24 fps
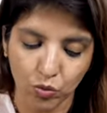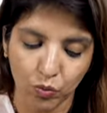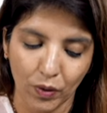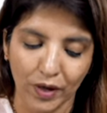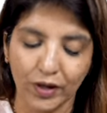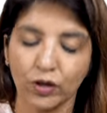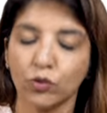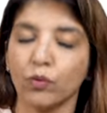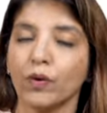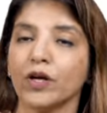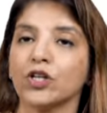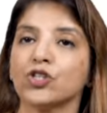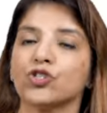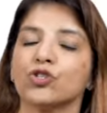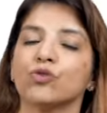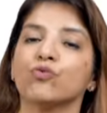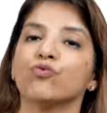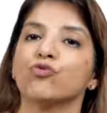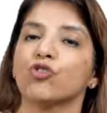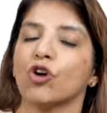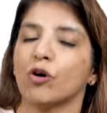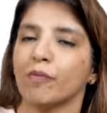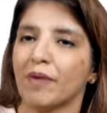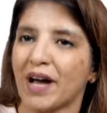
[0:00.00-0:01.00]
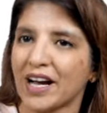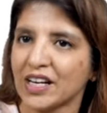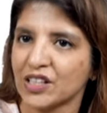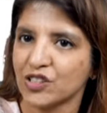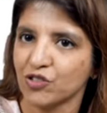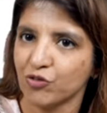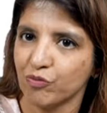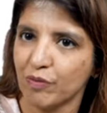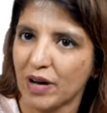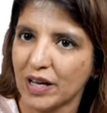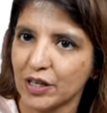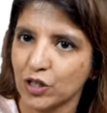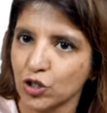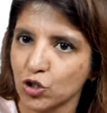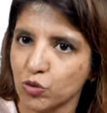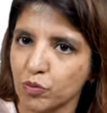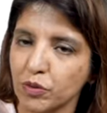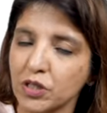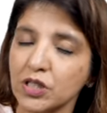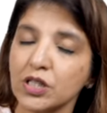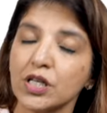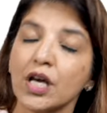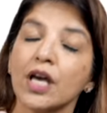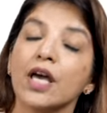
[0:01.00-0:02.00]
one question from active
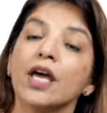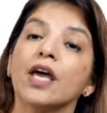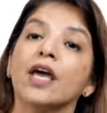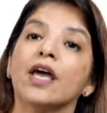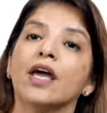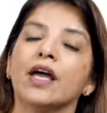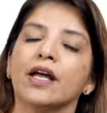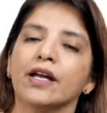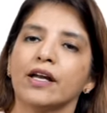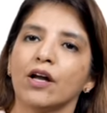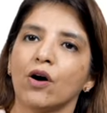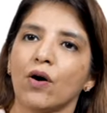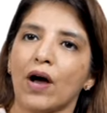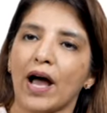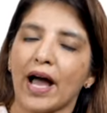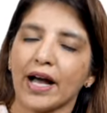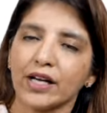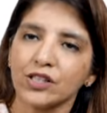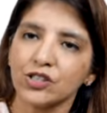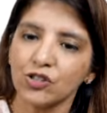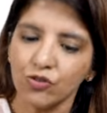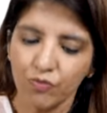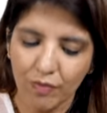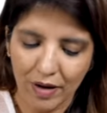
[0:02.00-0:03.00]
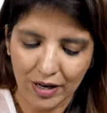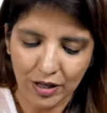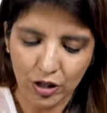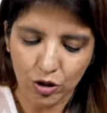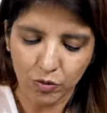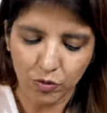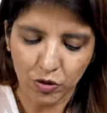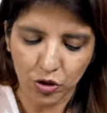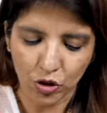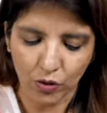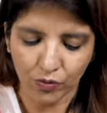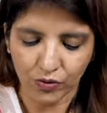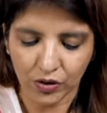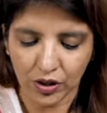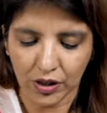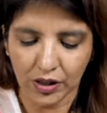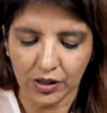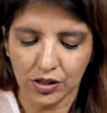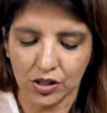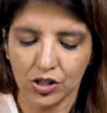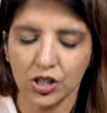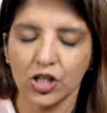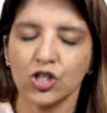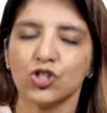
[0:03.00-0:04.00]
management. Now, active management of
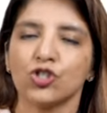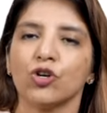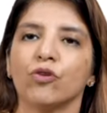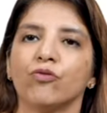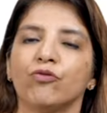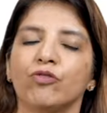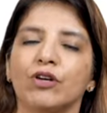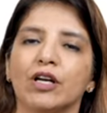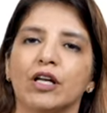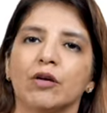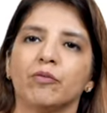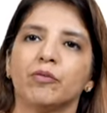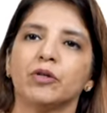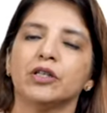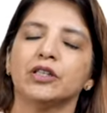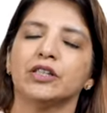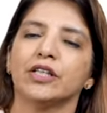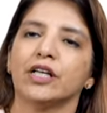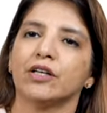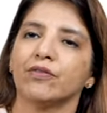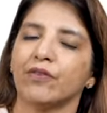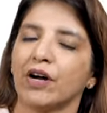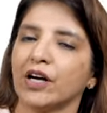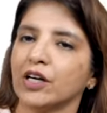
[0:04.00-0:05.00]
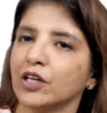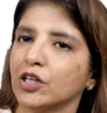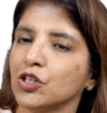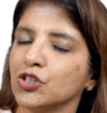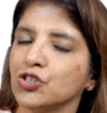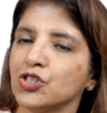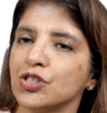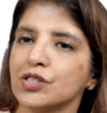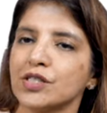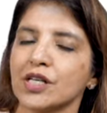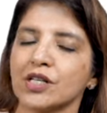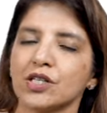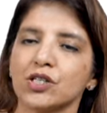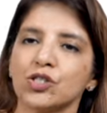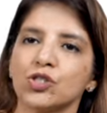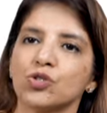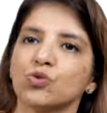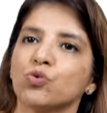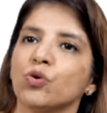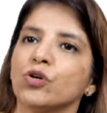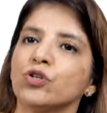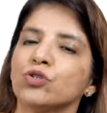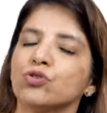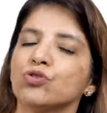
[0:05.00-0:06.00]
third stage of labor, the advantage is that it is
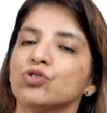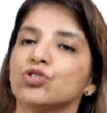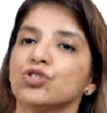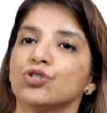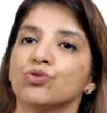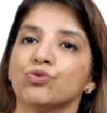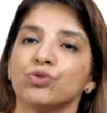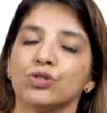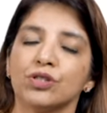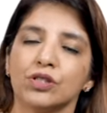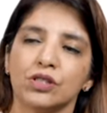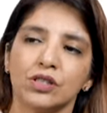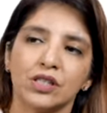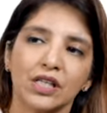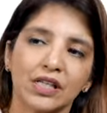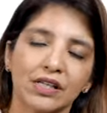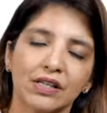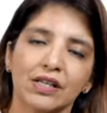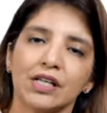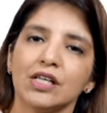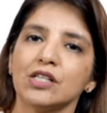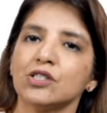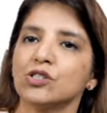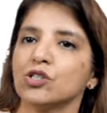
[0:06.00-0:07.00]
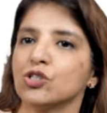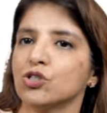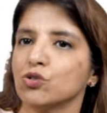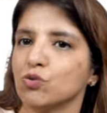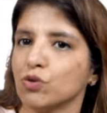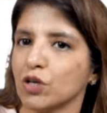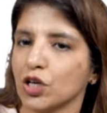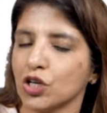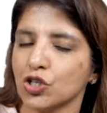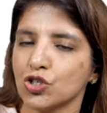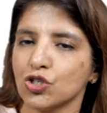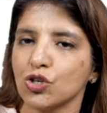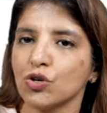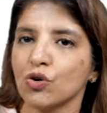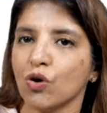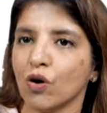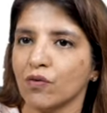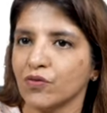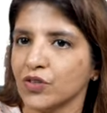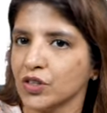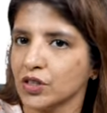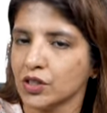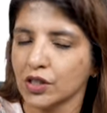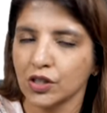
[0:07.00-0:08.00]
going to de- decrease the duration
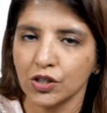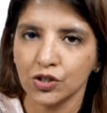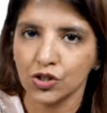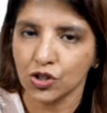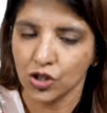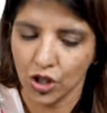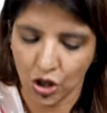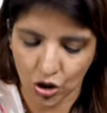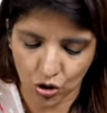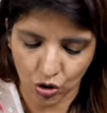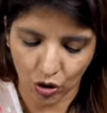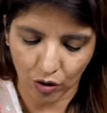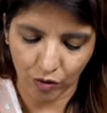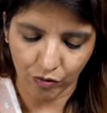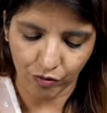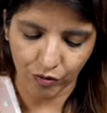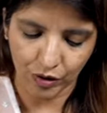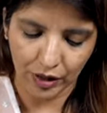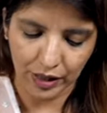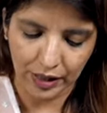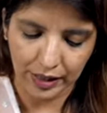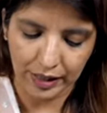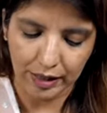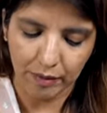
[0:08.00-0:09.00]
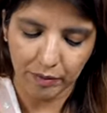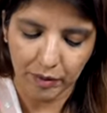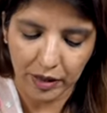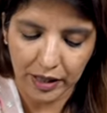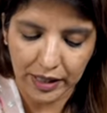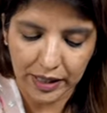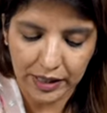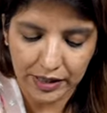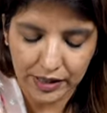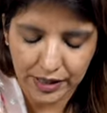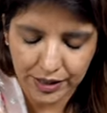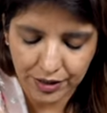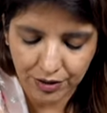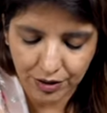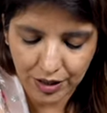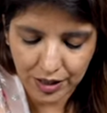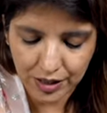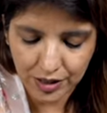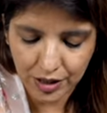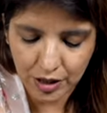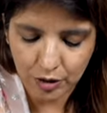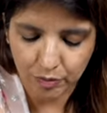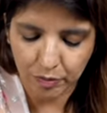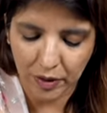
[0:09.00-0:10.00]
of the third stage of uh, labor. It
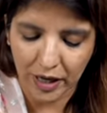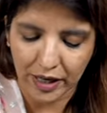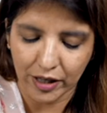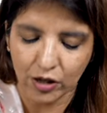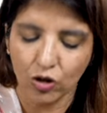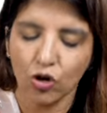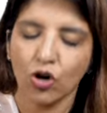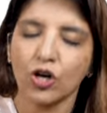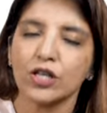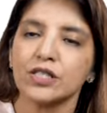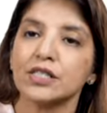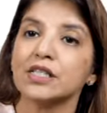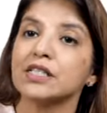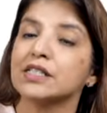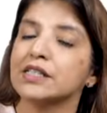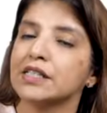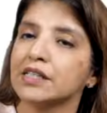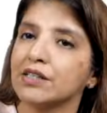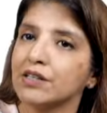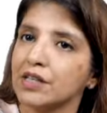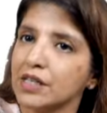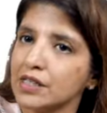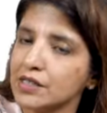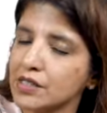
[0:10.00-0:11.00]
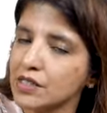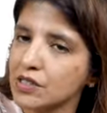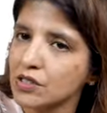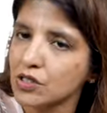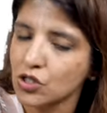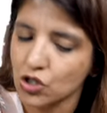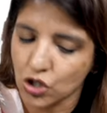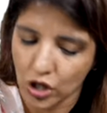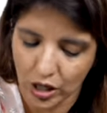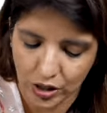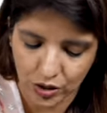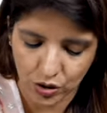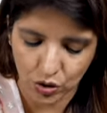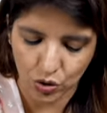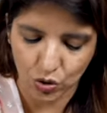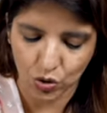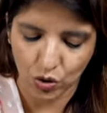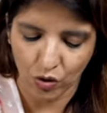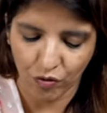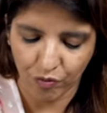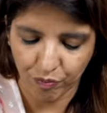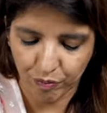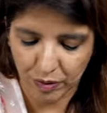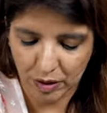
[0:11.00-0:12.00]
decreases blood loss, it decreases the chances
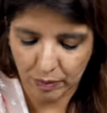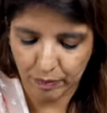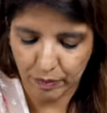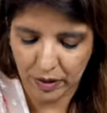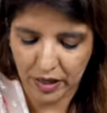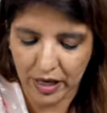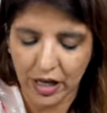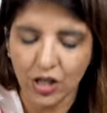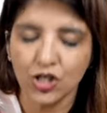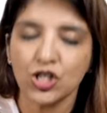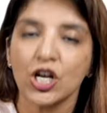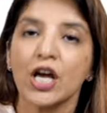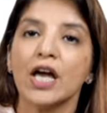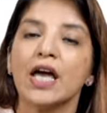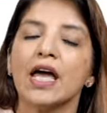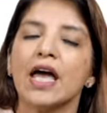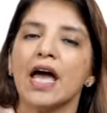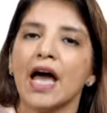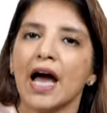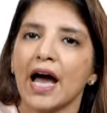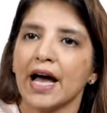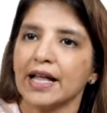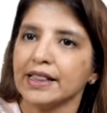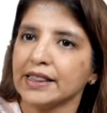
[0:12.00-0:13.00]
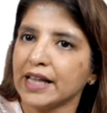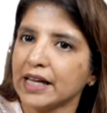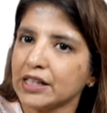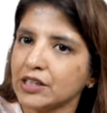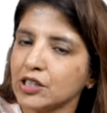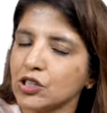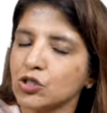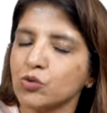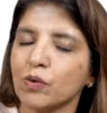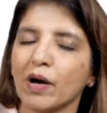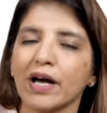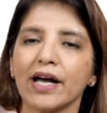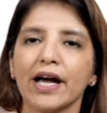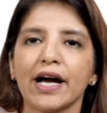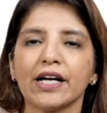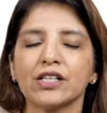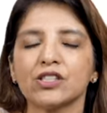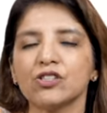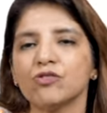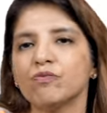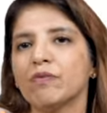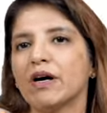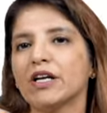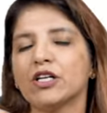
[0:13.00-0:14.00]
of PPH, and that is why
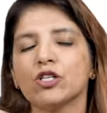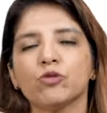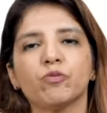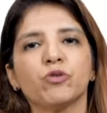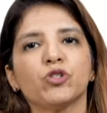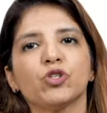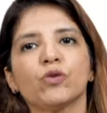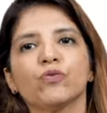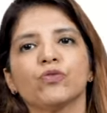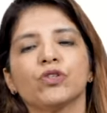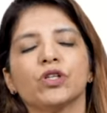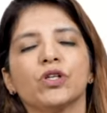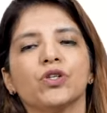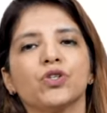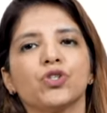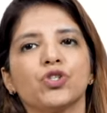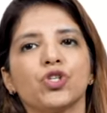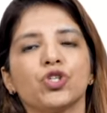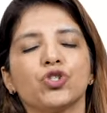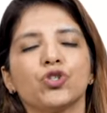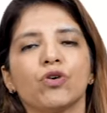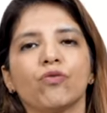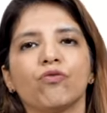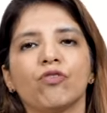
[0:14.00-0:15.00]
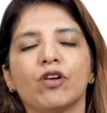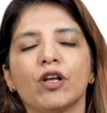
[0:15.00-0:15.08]
active management of third stage of